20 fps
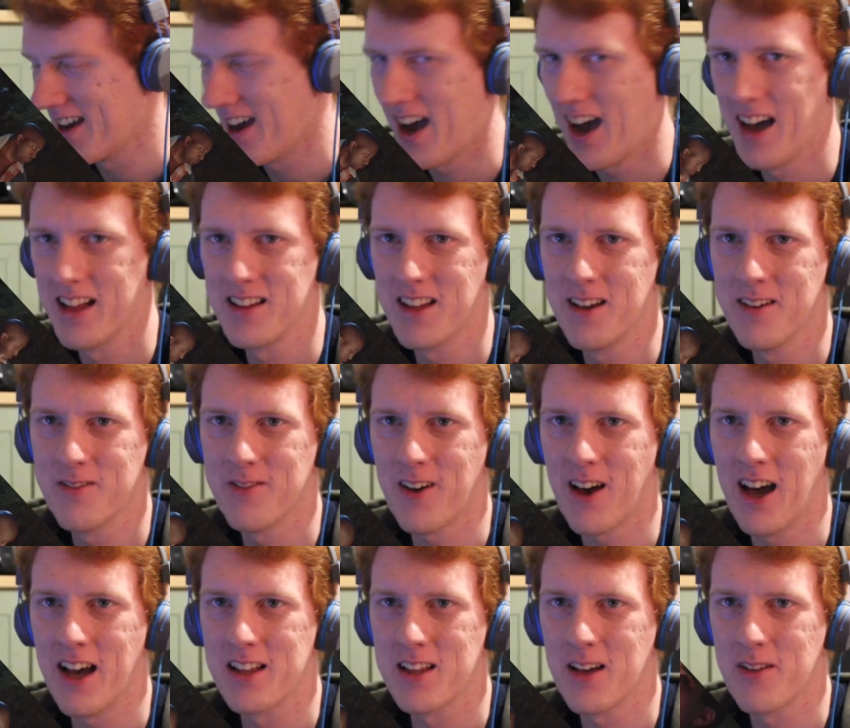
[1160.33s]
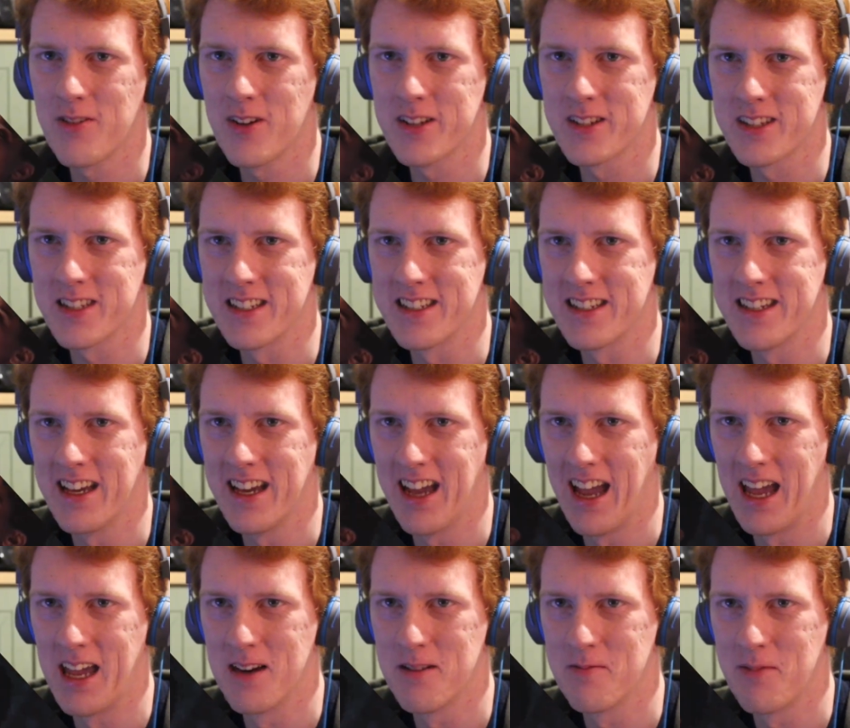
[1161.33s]
I love all the
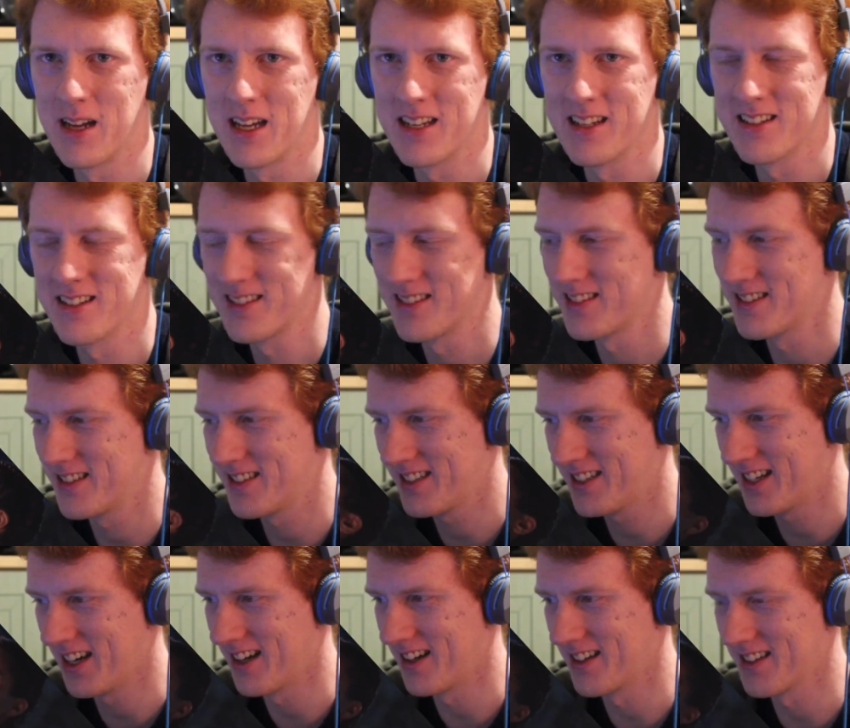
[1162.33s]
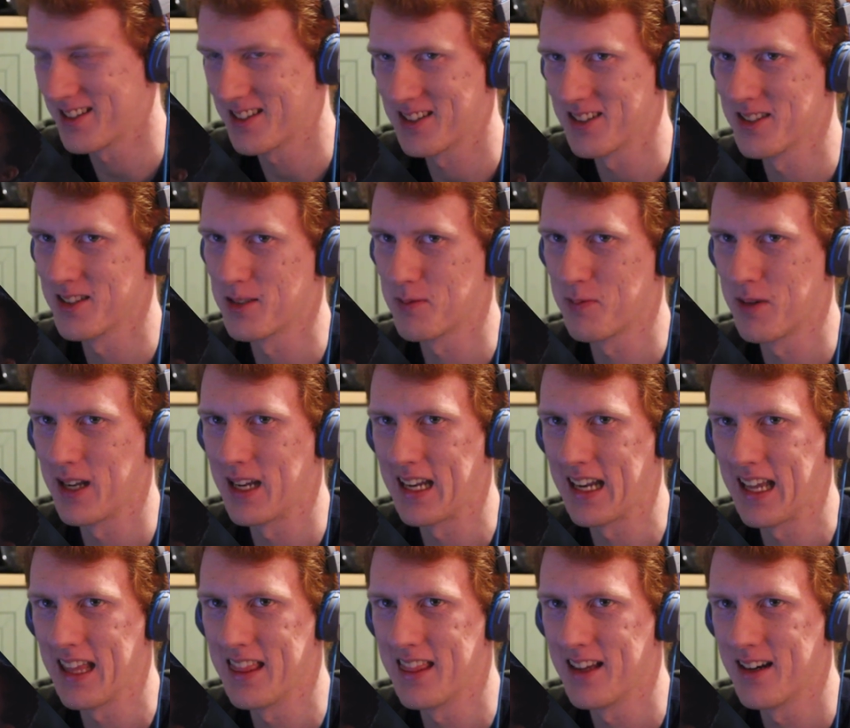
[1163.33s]
animated characters being
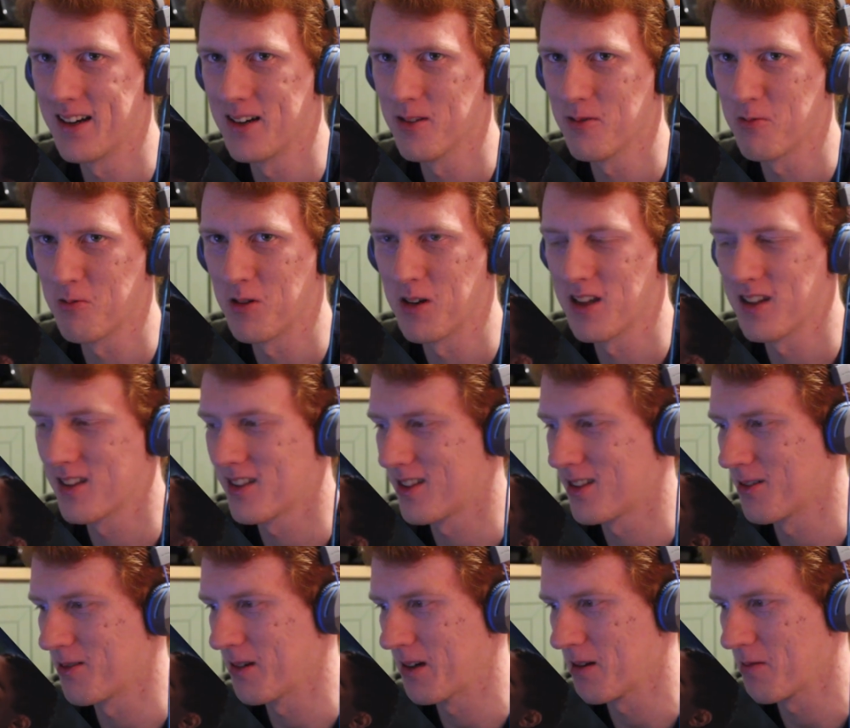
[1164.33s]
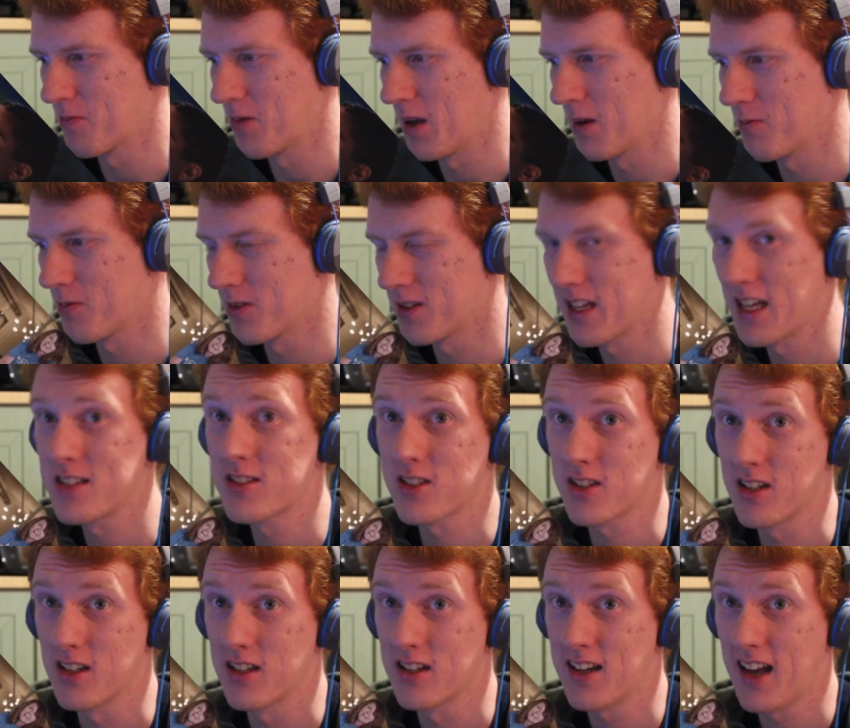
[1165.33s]
in there with the real people. That's
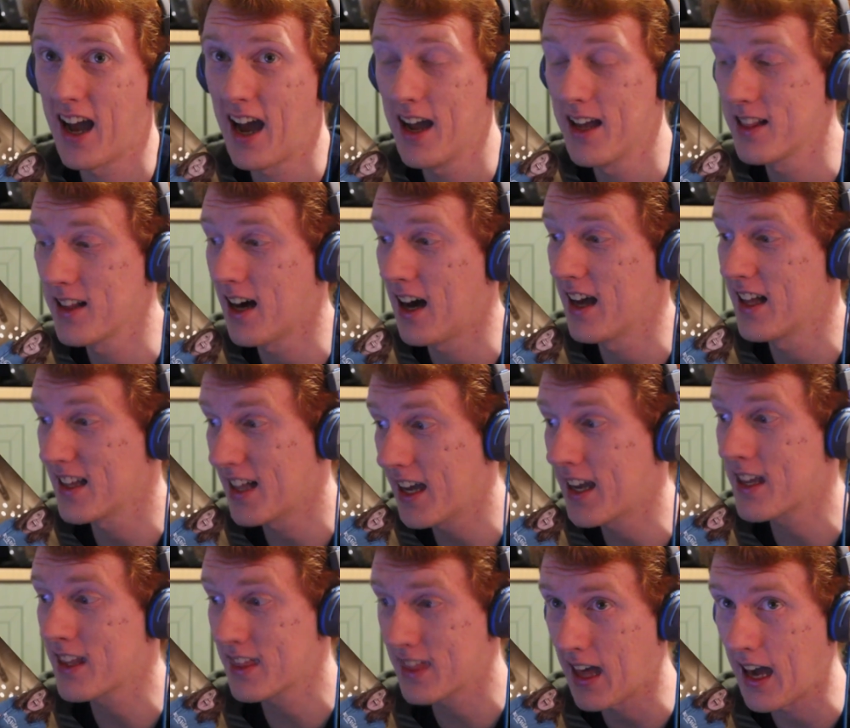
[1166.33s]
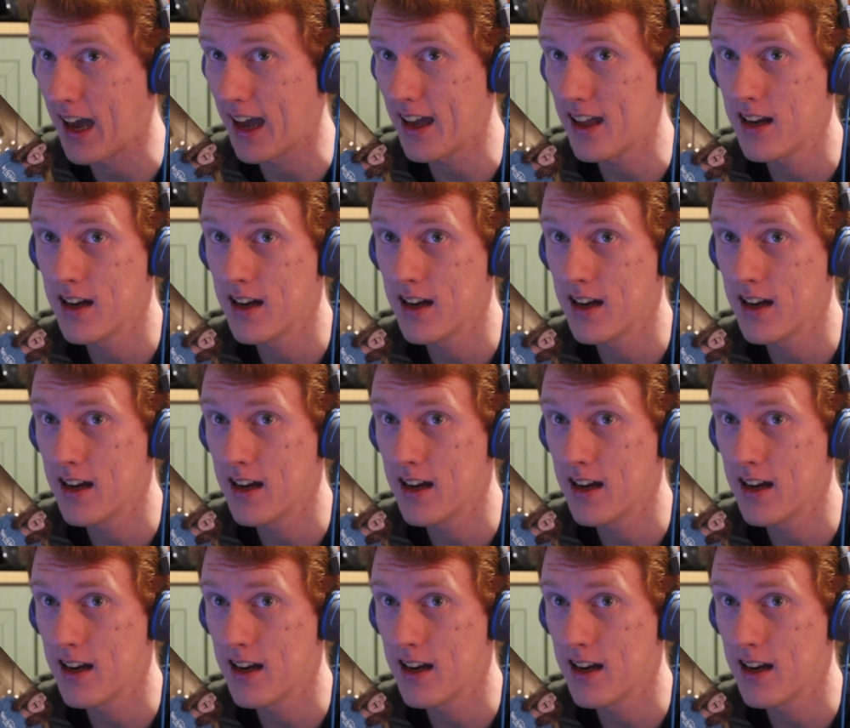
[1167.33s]
good. I like that.